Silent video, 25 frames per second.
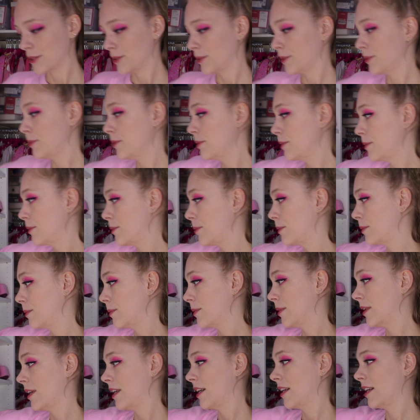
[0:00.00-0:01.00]

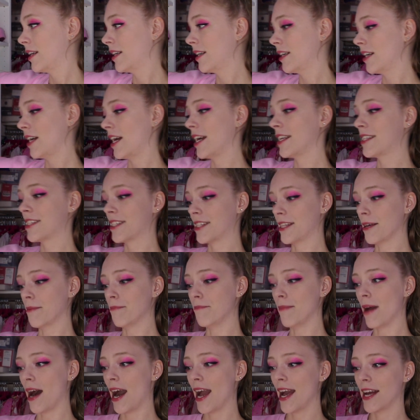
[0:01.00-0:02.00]
Ooh. It's the
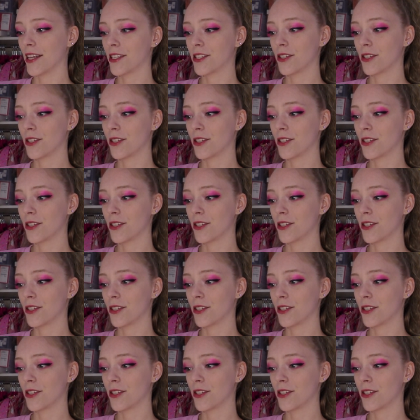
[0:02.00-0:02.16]
MIYA,